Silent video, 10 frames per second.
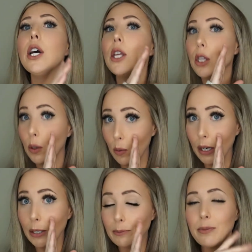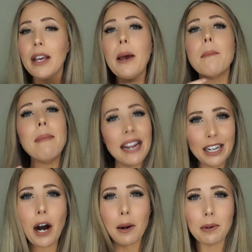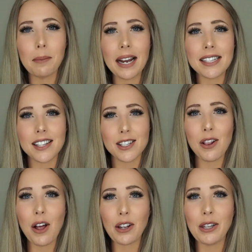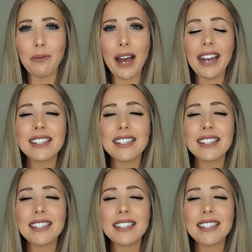you will, make compromises along the way.